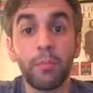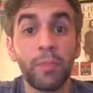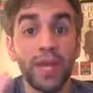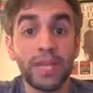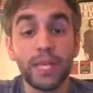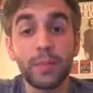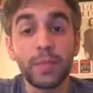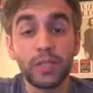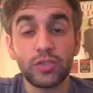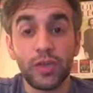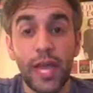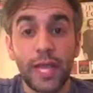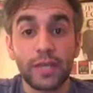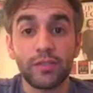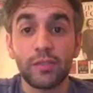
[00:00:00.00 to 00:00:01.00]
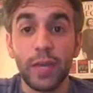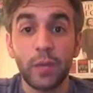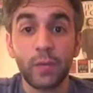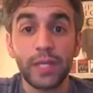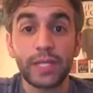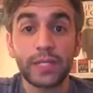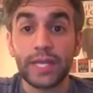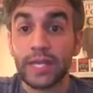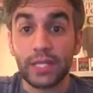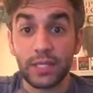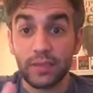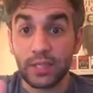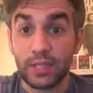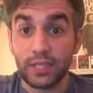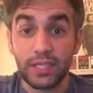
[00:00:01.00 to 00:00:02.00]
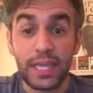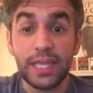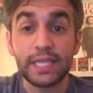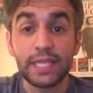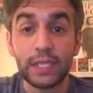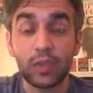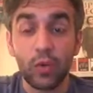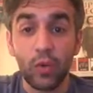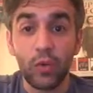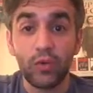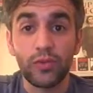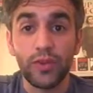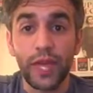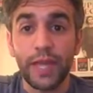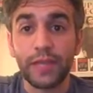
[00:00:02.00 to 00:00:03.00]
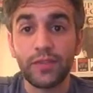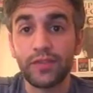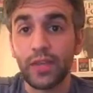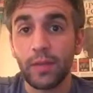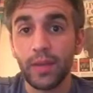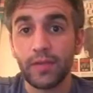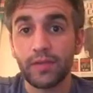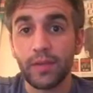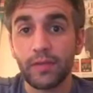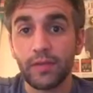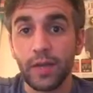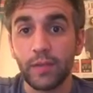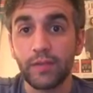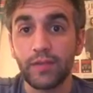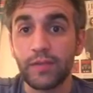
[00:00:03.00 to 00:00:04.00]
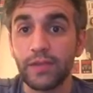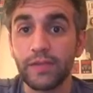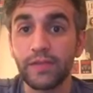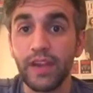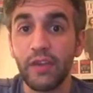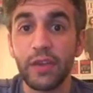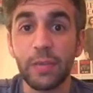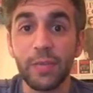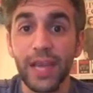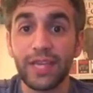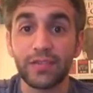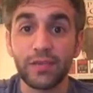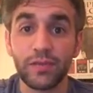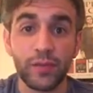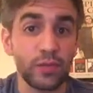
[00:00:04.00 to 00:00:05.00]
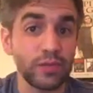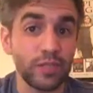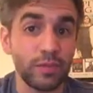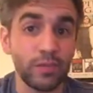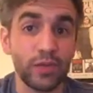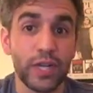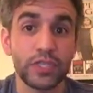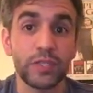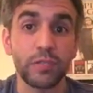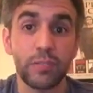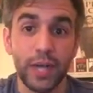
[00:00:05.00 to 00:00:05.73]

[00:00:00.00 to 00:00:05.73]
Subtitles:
By keeping track of my weekly and even daily goals, I can set myself up for the very best first impression